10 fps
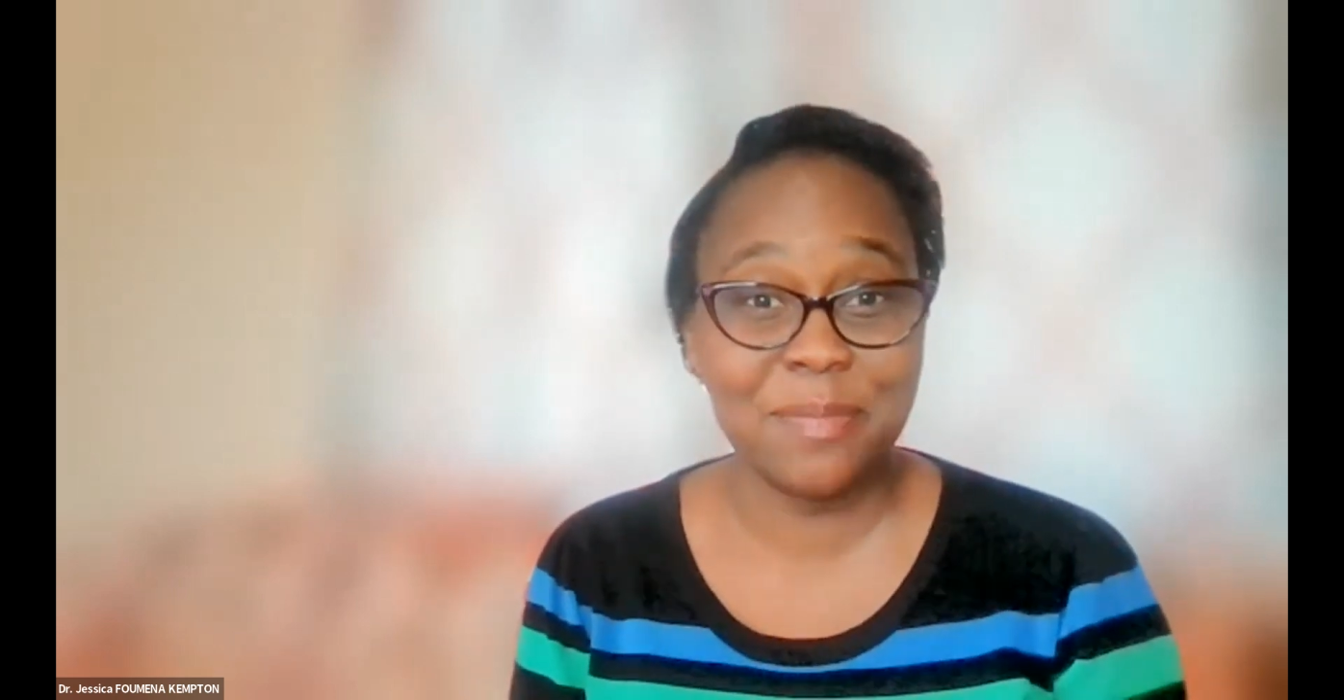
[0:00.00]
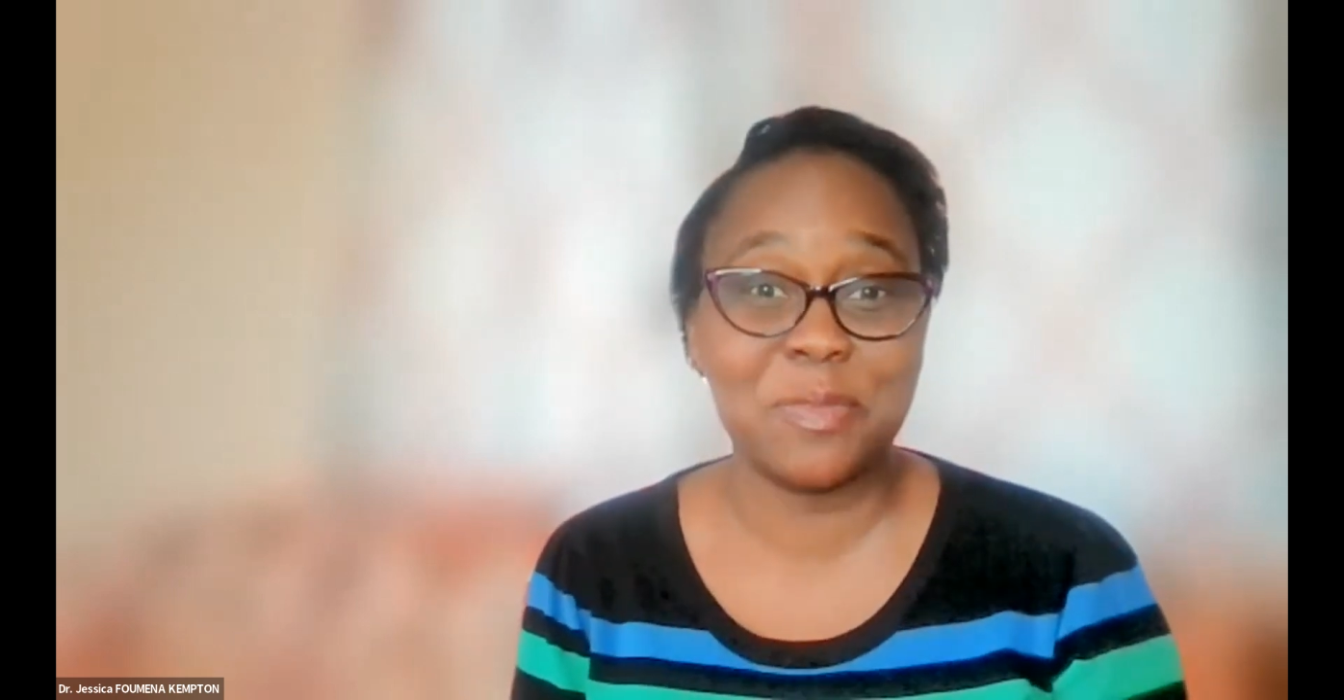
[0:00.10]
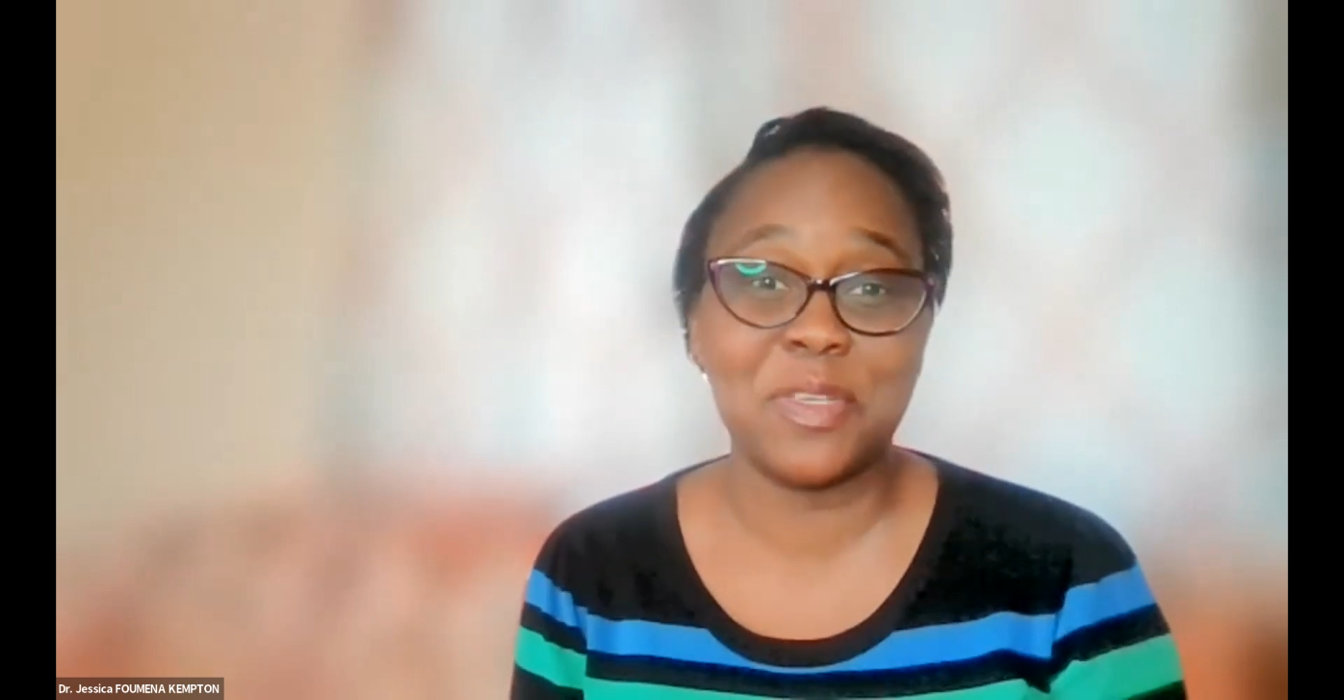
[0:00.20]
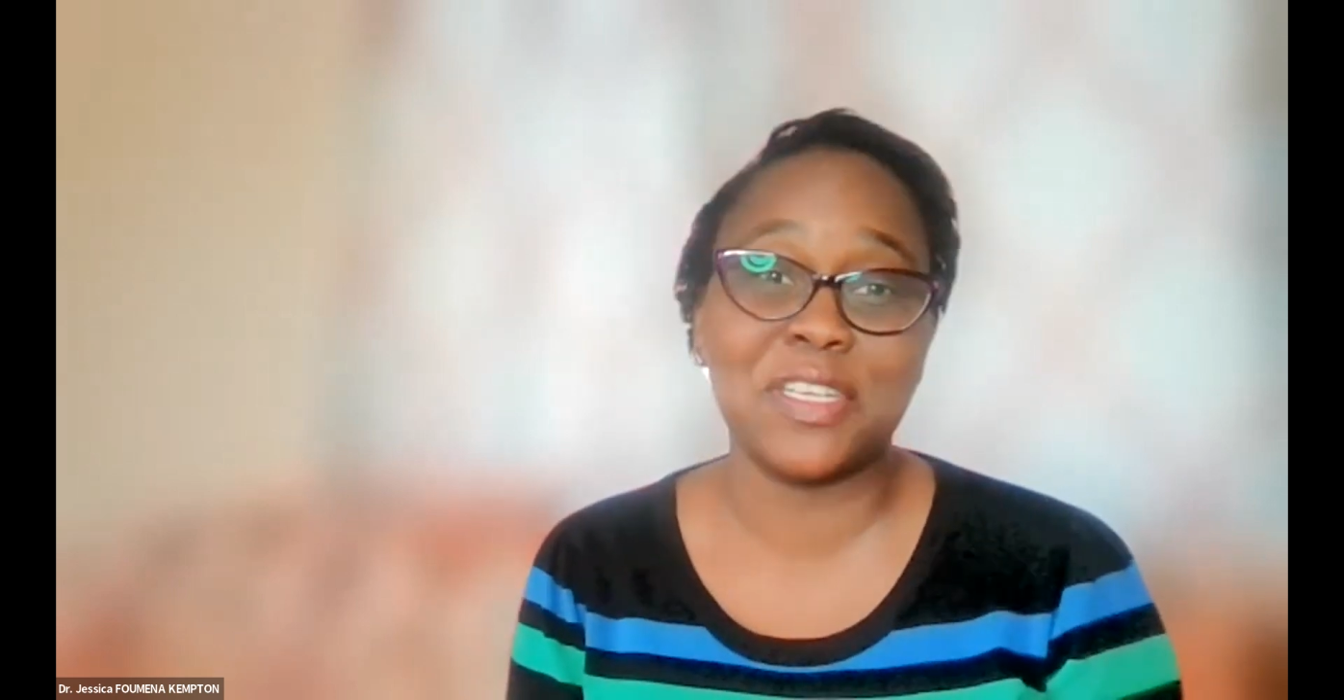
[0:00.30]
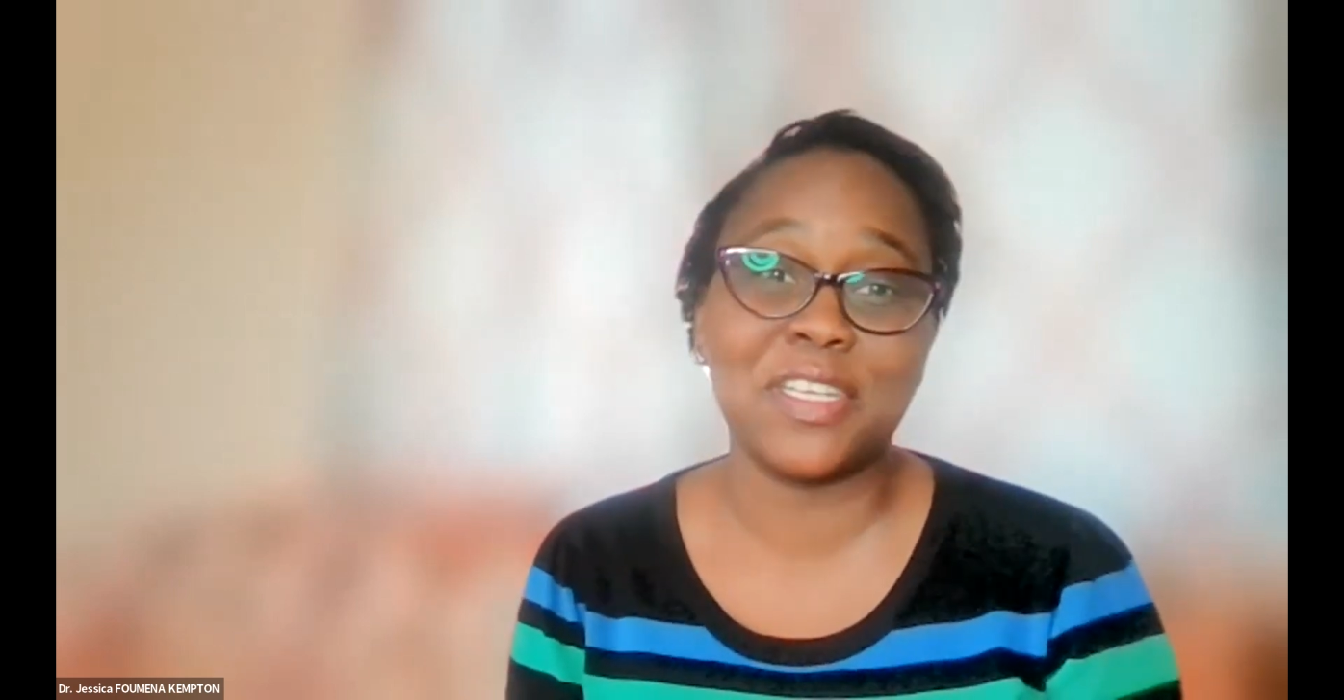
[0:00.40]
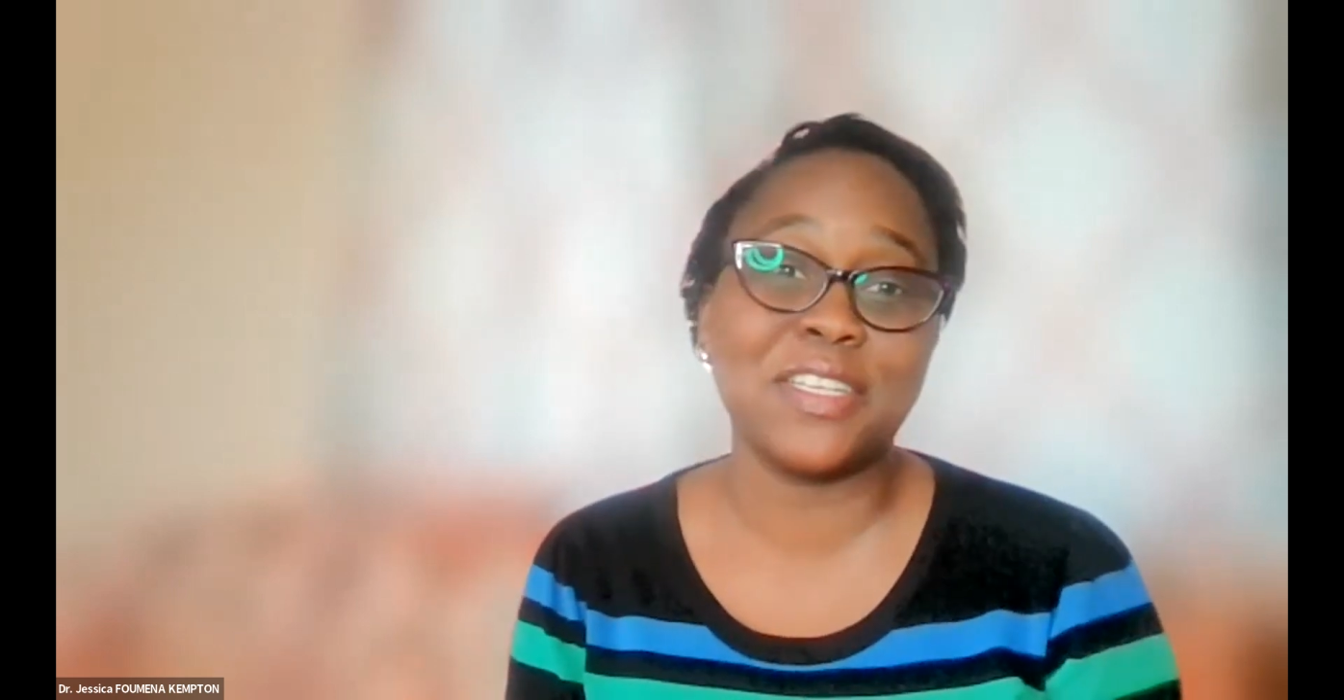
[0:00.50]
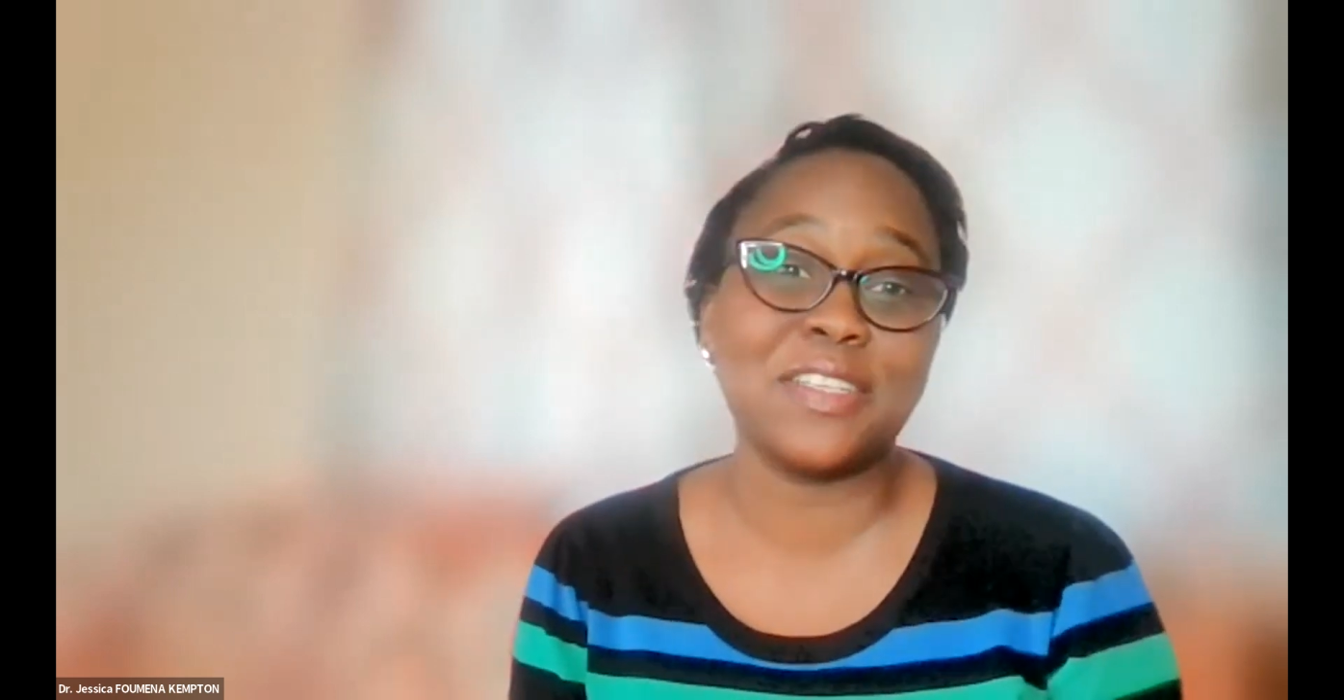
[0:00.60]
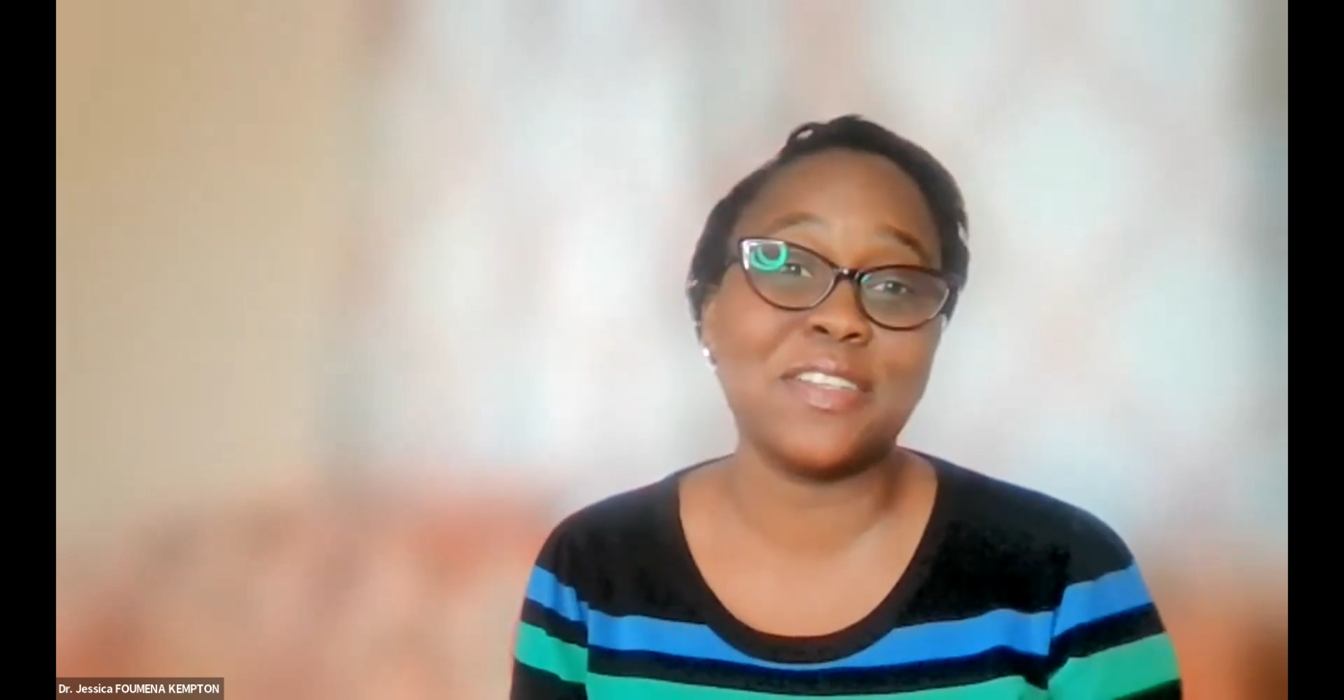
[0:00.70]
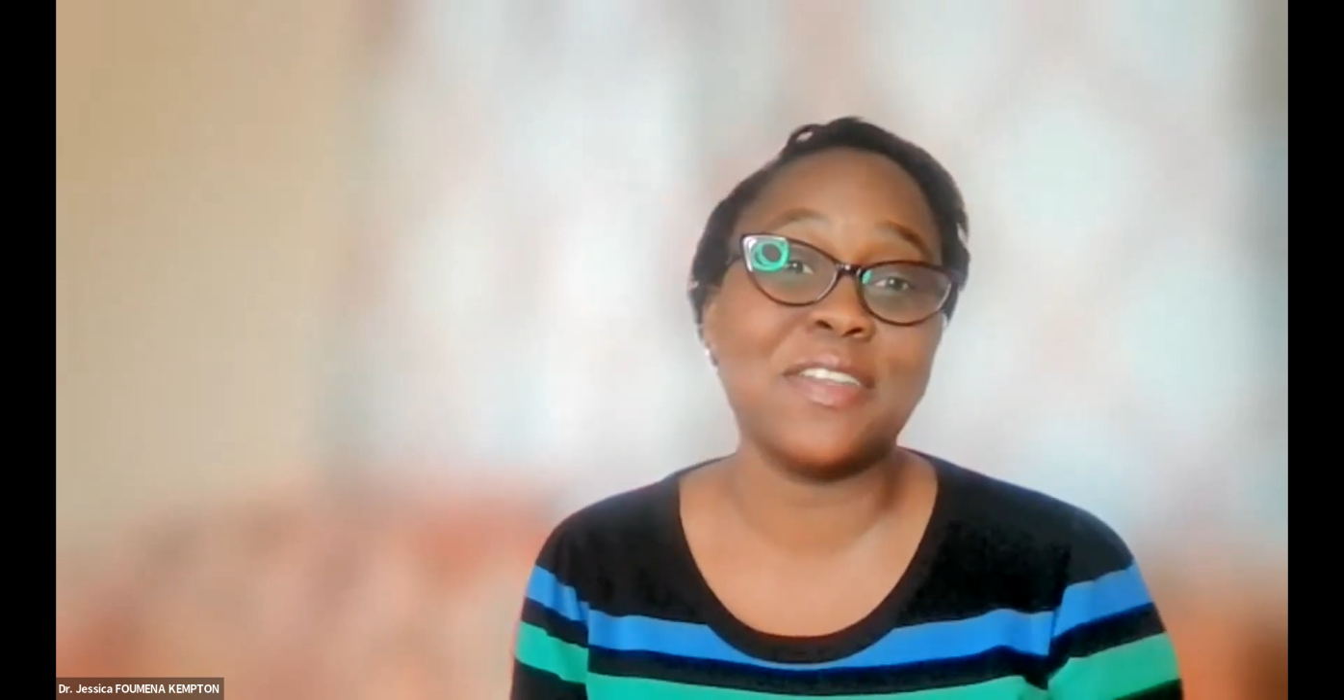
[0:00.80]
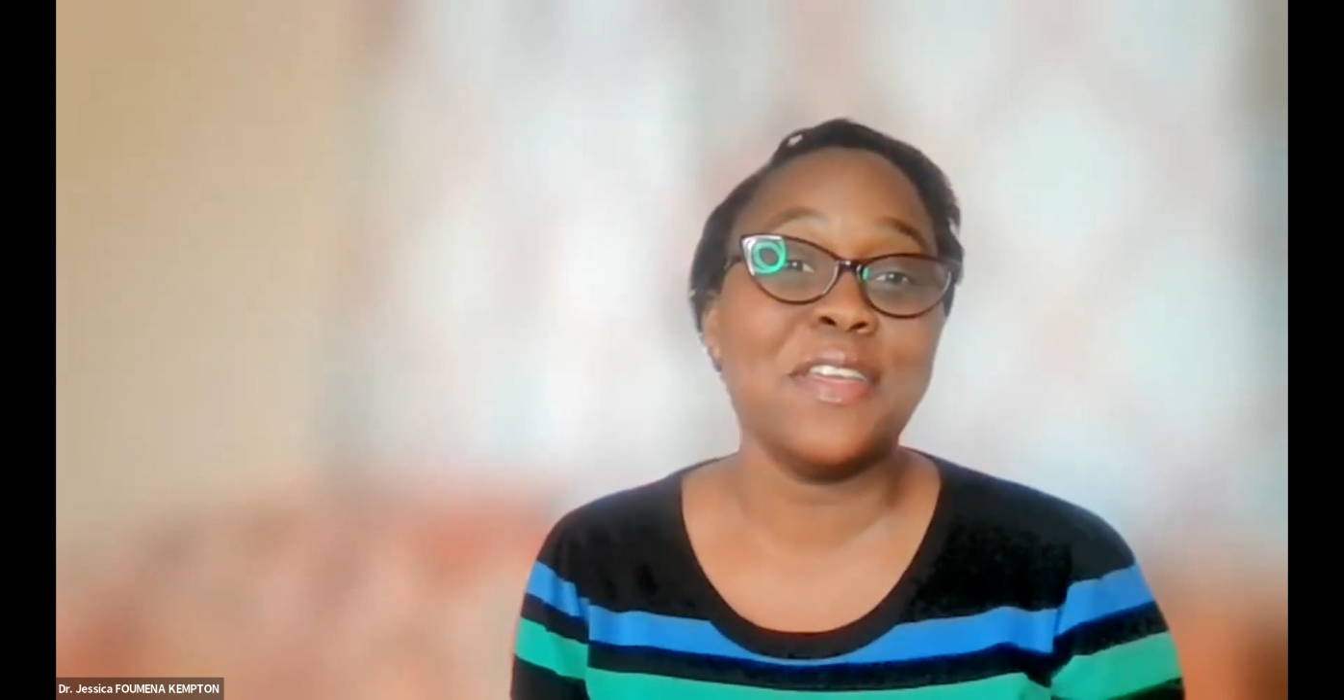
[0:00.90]
Maybe
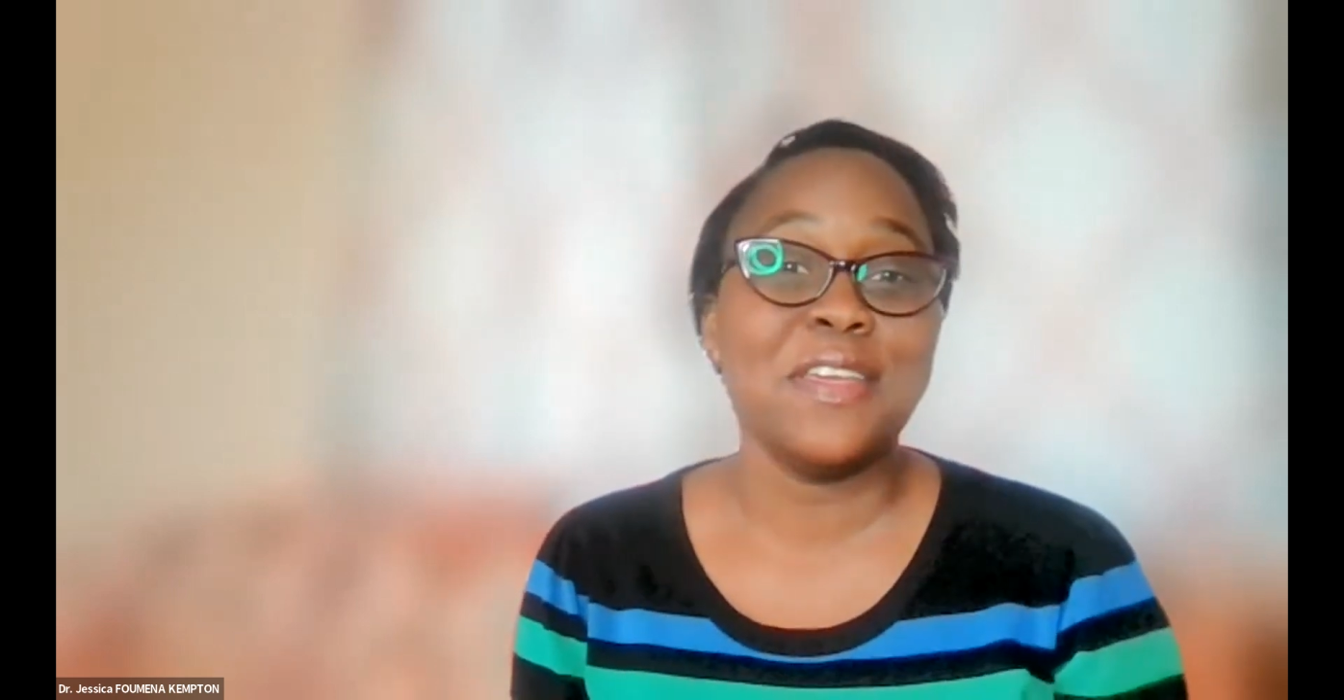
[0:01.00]
another